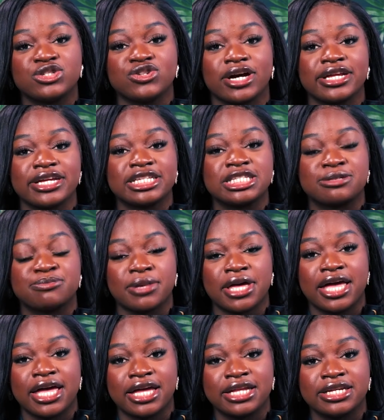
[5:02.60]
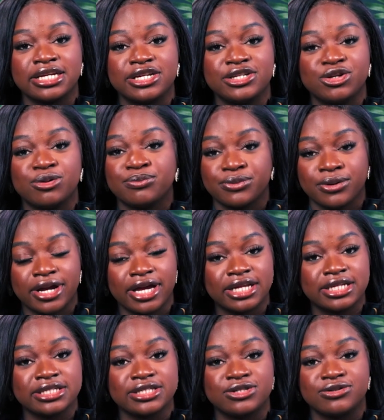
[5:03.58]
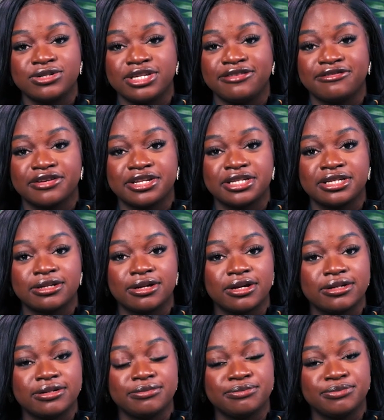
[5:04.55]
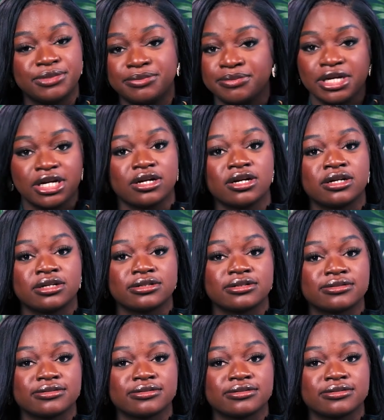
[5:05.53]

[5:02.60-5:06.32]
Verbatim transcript: try to expand your brand to even be bigger.